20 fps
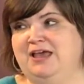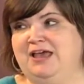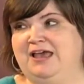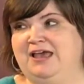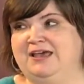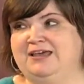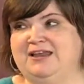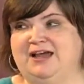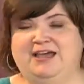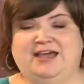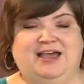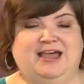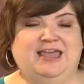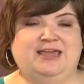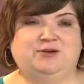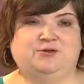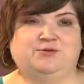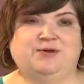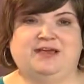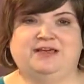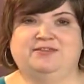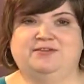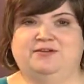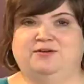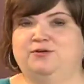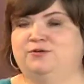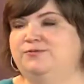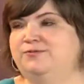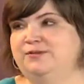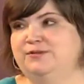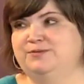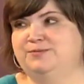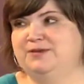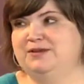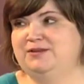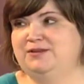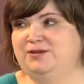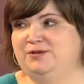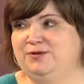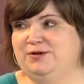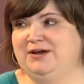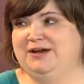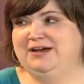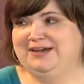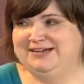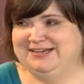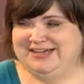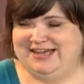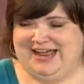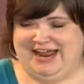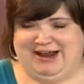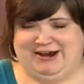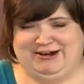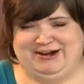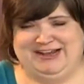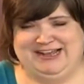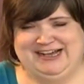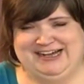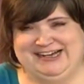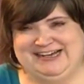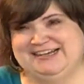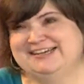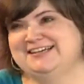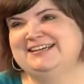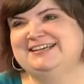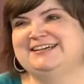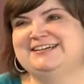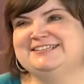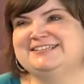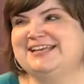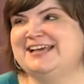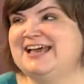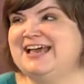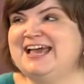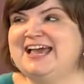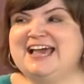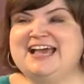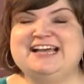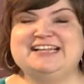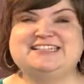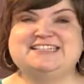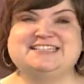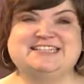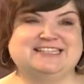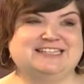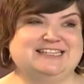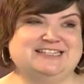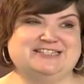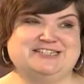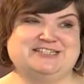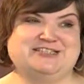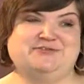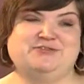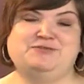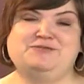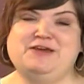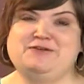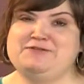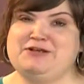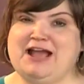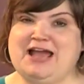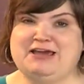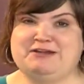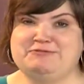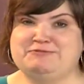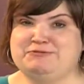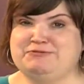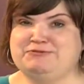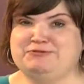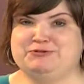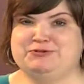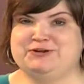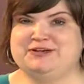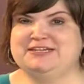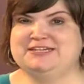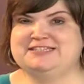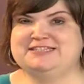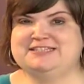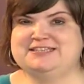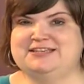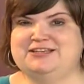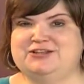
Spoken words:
And I ate around the whole Filipino area because it's delicious. If you've never had it before, it's,